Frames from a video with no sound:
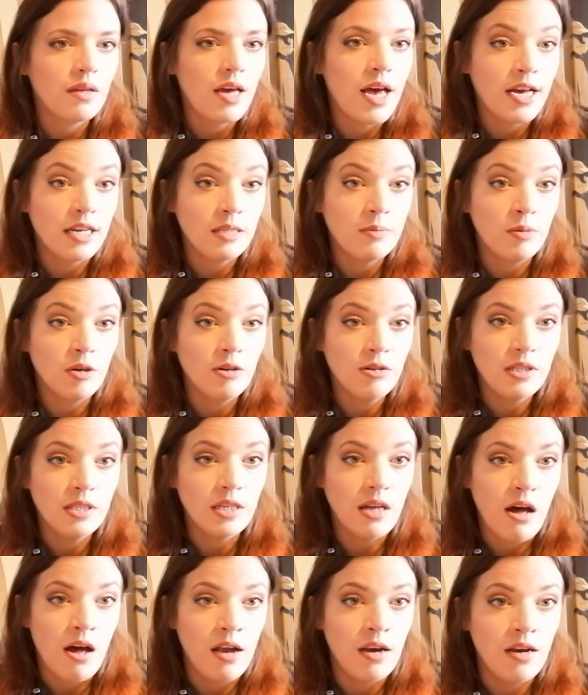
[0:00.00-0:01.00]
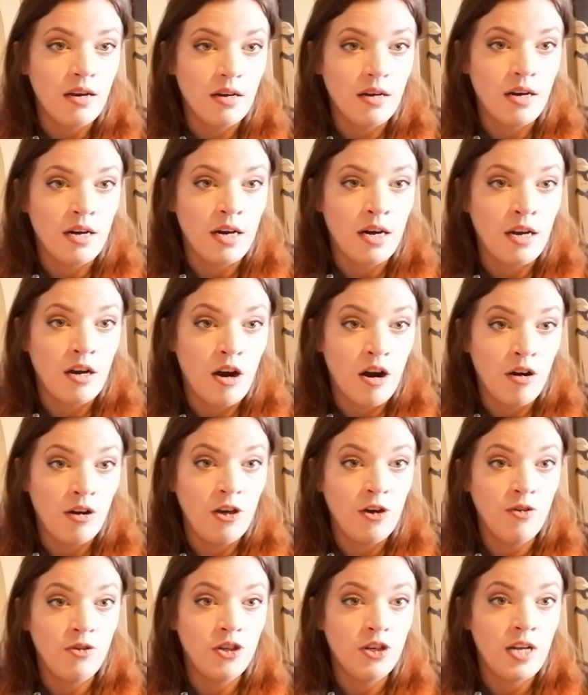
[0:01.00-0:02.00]
experts on on
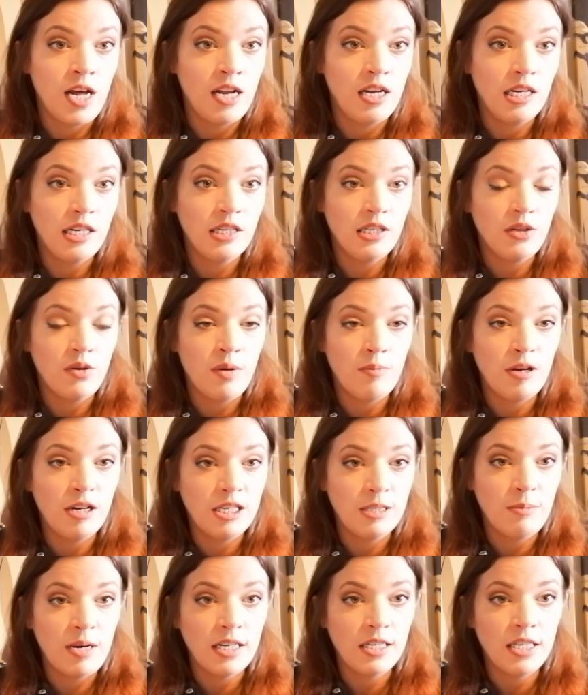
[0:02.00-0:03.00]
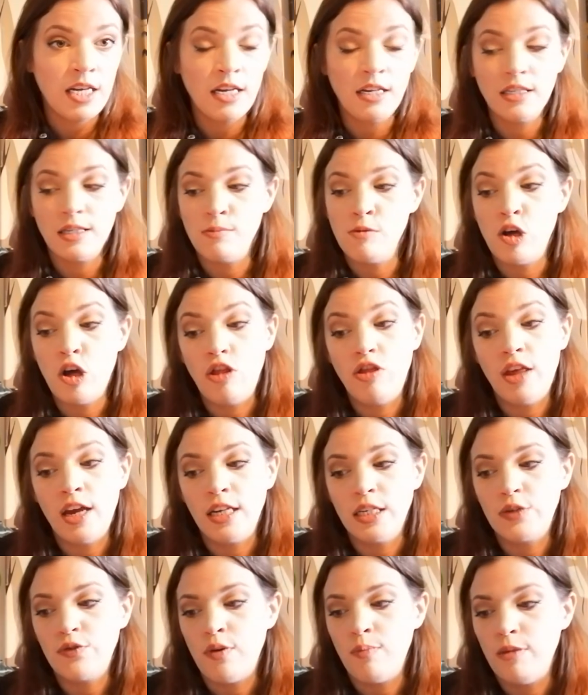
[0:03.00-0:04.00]
archaeogenetics. So I'm expecting some good
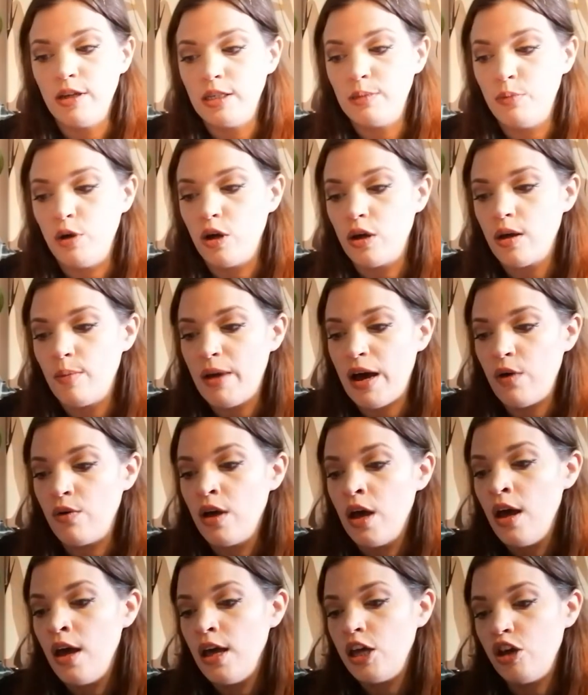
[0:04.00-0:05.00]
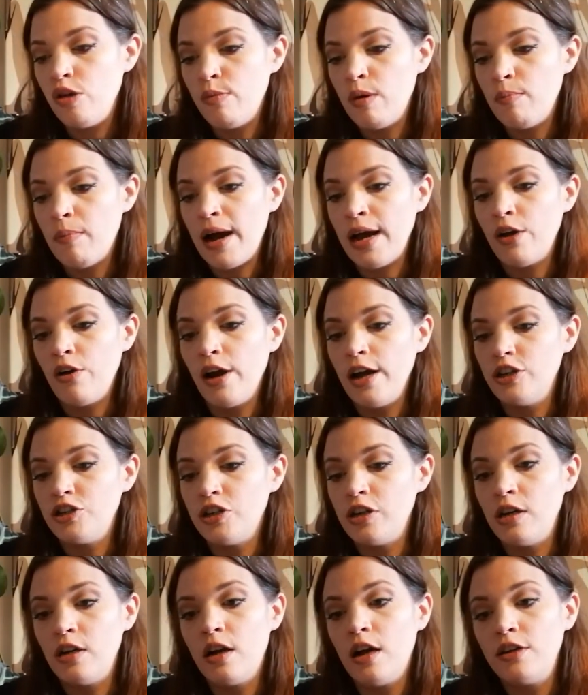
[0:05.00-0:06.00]
things from this book about human
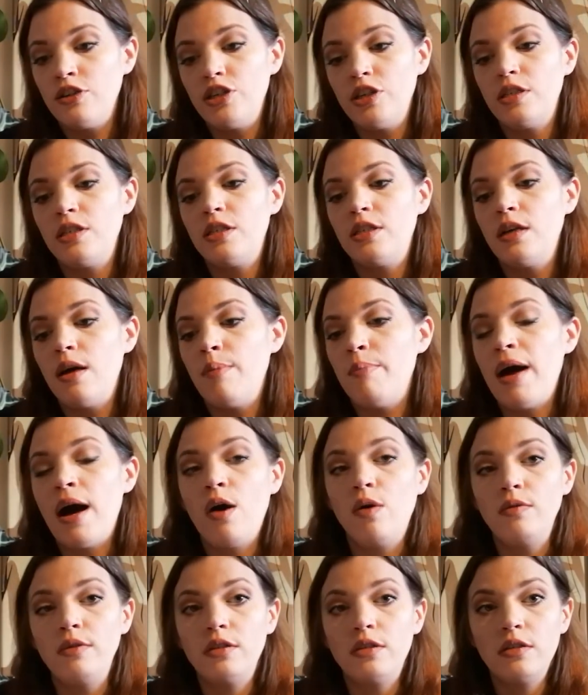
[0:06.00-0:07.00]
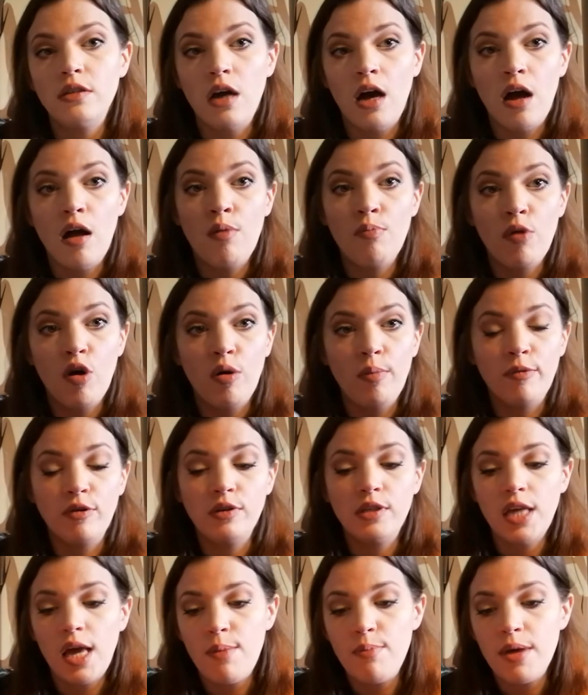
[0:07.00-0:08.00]
migration, not just about um, Homo
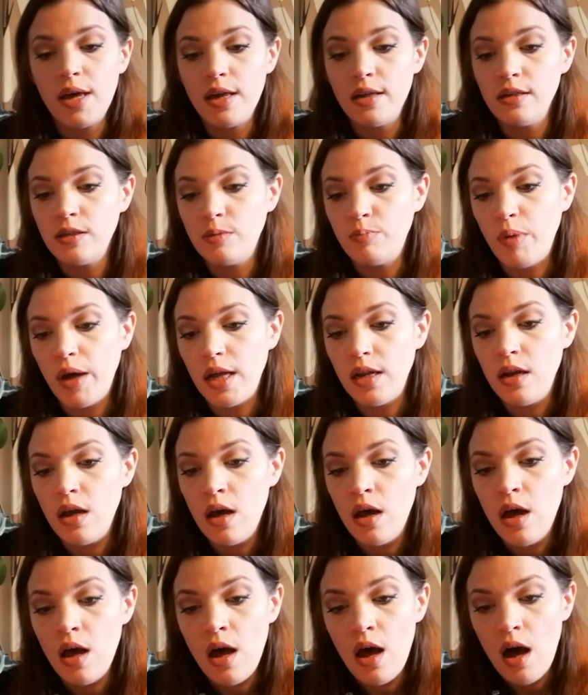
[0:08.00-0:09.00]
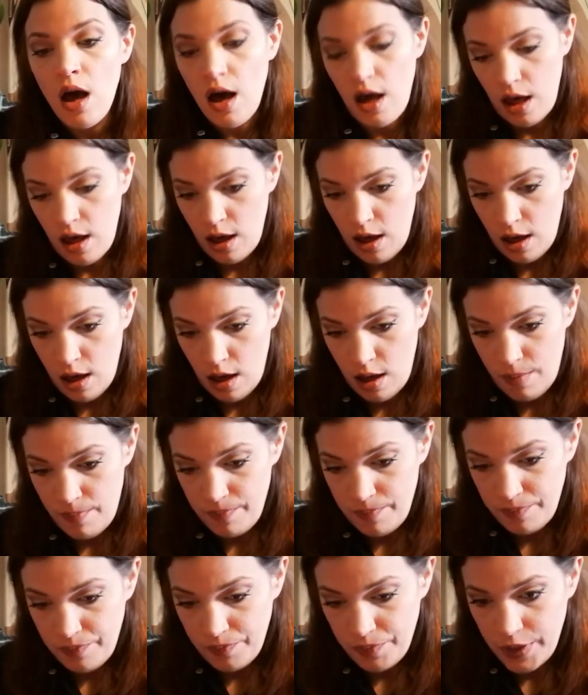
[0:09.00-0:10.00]
sapiens, but uh,
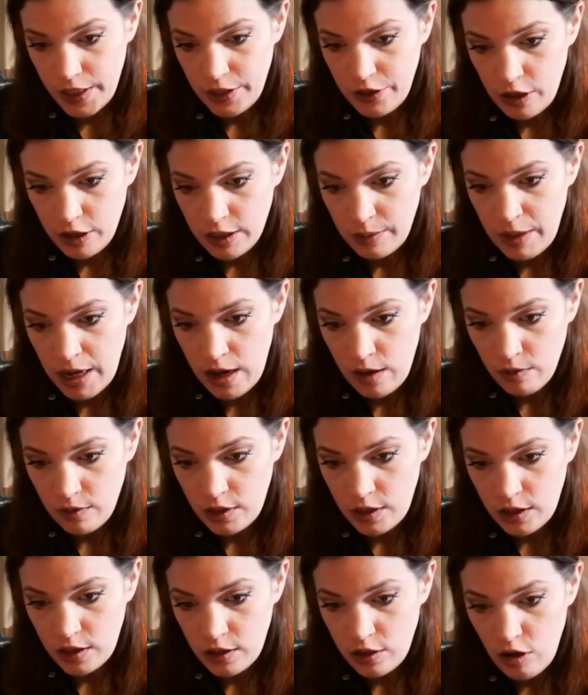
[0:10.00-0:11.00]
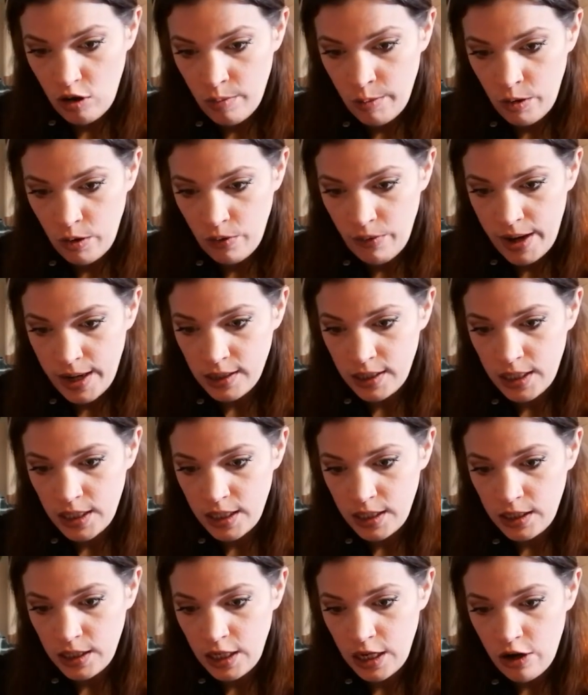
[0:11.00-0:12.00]
he talks about Homo erectus,